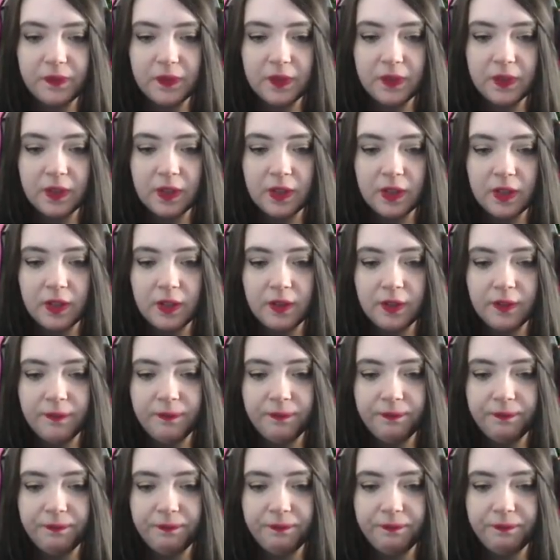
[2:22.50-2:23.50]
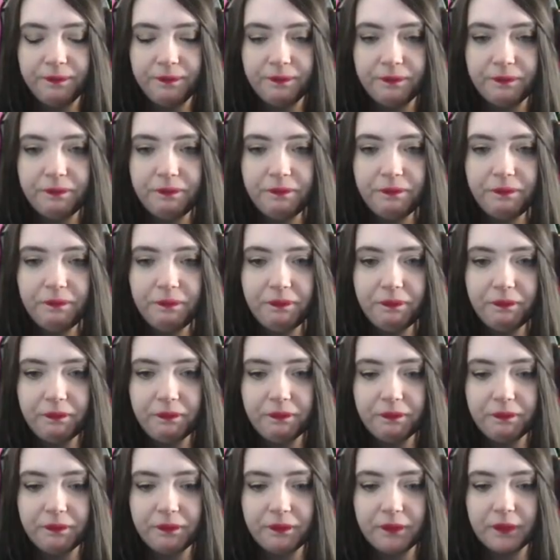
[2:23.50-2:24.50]

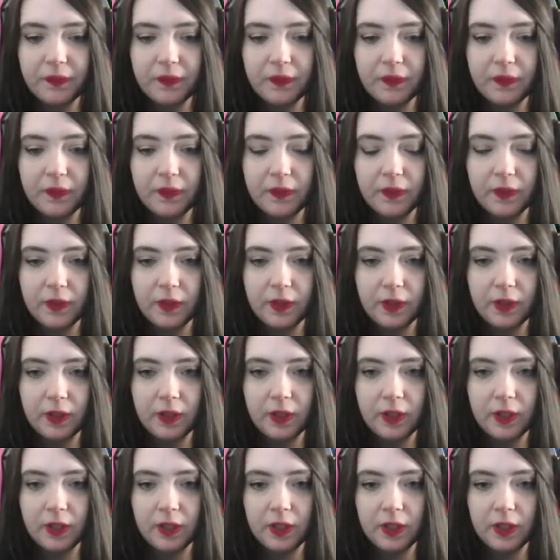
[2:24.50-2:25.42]
Nobody speaks.